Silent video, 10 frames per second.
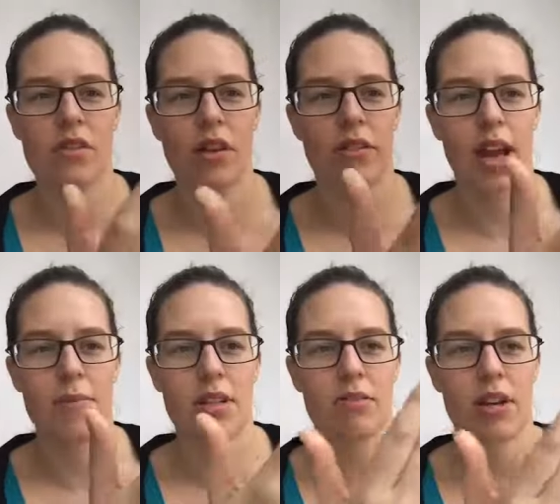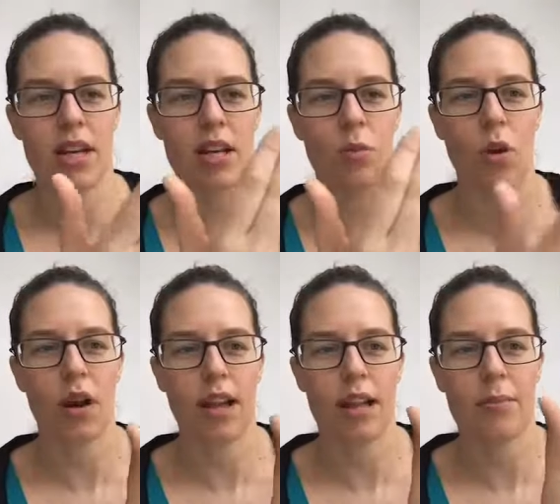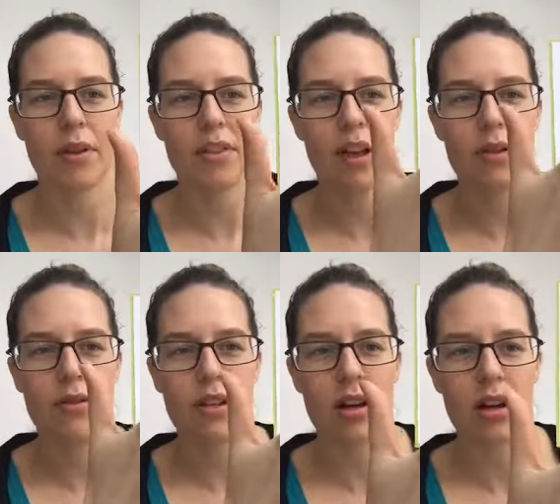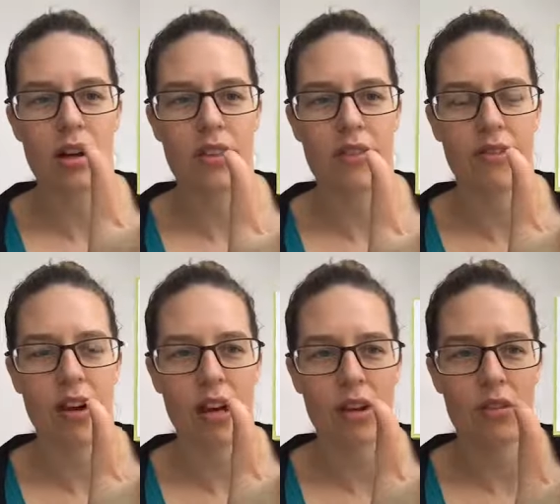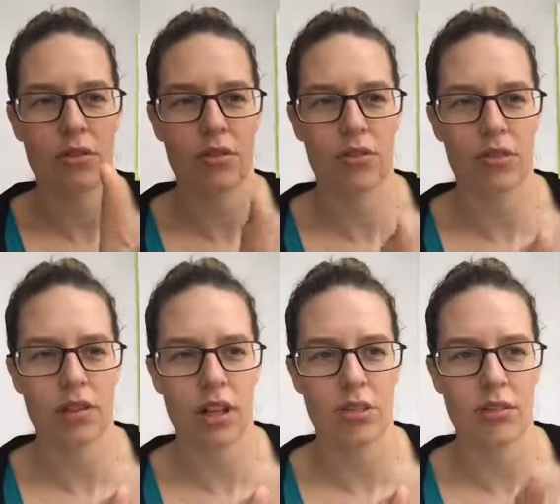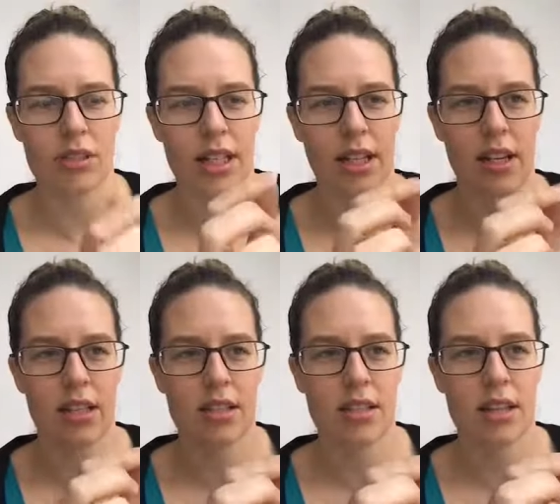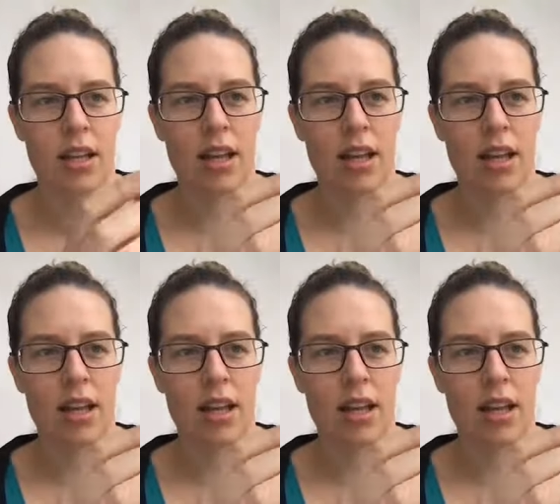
So I've kept it really white, but those are the vinyl gold stickers.